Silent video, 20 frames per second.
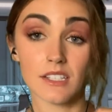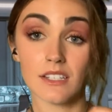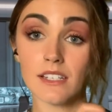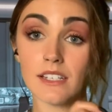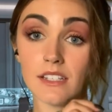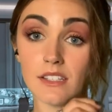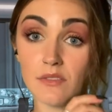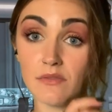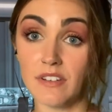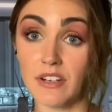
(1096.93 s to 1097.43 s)

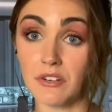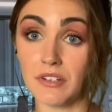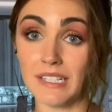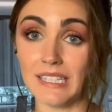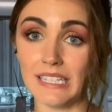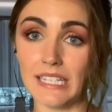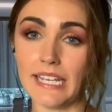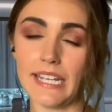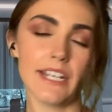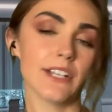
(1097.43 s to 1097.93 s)
It's very
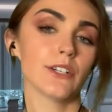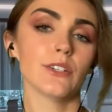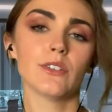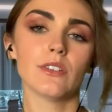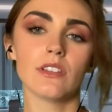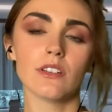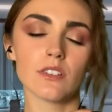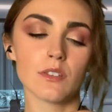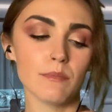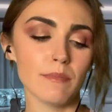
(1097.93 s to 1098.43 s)
layered.
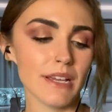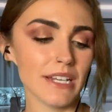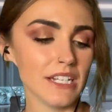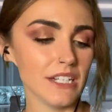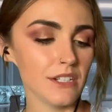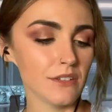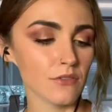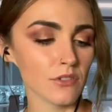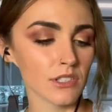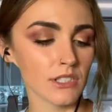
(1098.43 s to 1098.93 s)
There's many
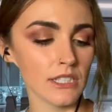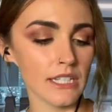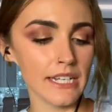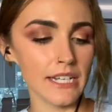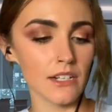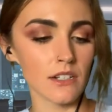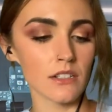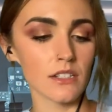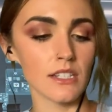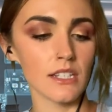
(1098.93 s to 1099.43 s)
different
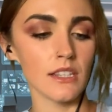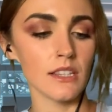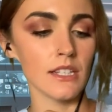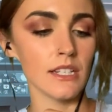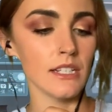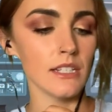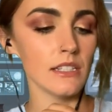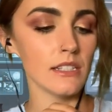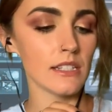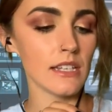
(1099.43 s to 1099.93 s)
layers in
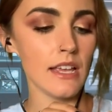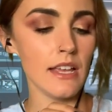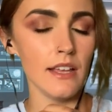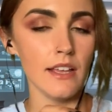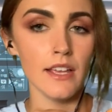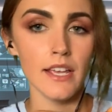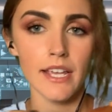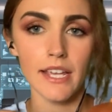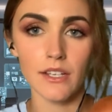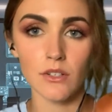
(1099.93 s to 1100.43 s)
this,
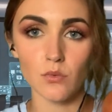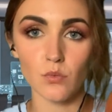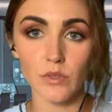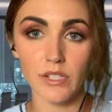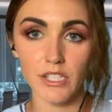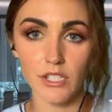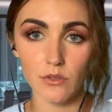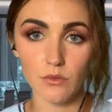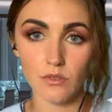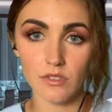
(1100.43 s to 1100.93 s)
and we
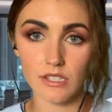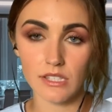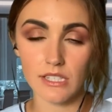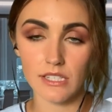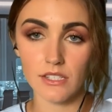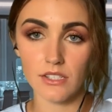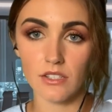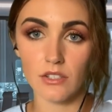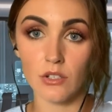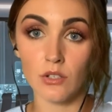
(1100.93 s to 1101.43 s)
use
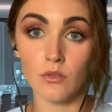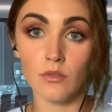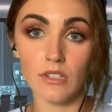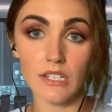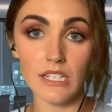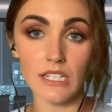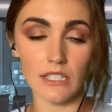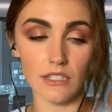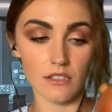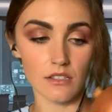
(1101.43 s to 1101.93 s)
this to
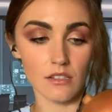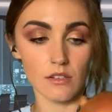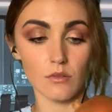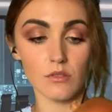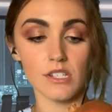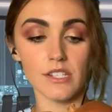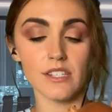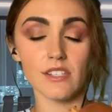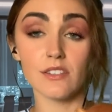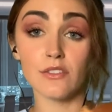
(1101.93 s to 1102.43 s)
eat. So
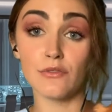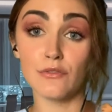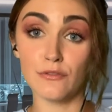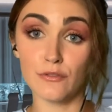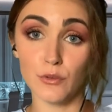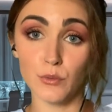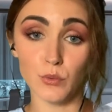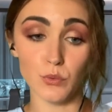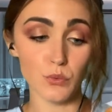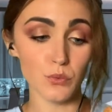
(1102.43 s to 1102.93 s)
this is a
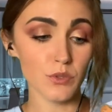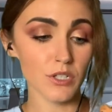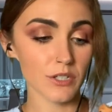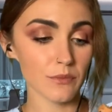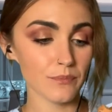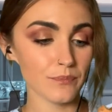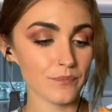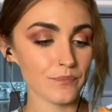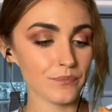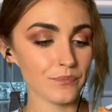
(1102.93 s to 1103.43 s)
food.
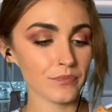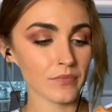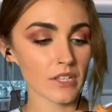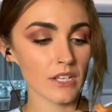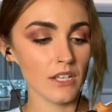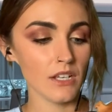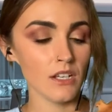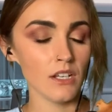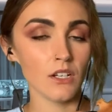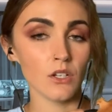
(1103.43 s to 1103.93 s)

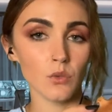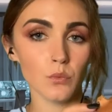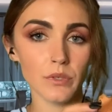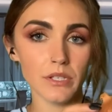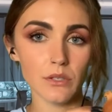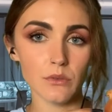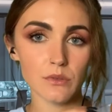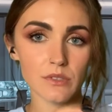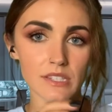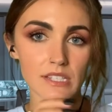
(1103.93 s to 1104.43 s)
We
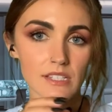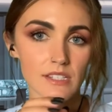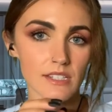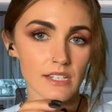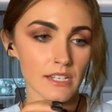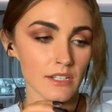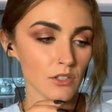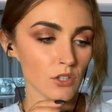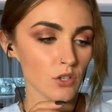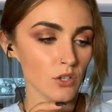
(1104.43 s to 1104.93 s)
use this
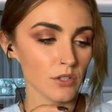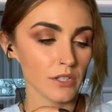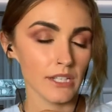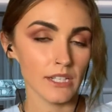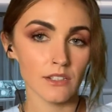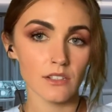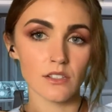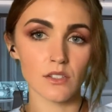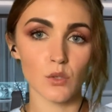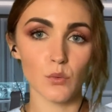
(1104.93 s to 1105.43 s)
in
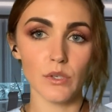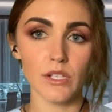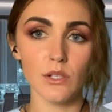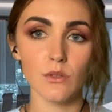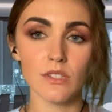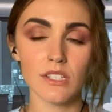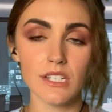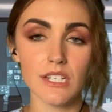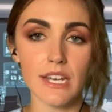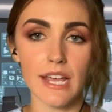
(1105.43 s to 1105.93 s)
cooking. So we
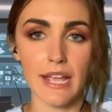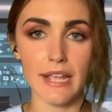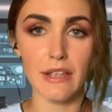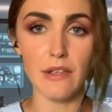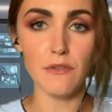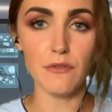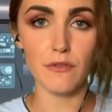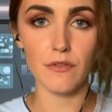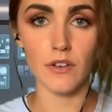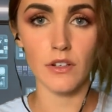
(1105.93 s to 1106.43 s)
use a
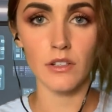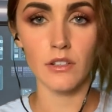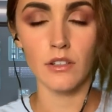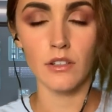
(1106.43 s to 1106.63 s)
knife.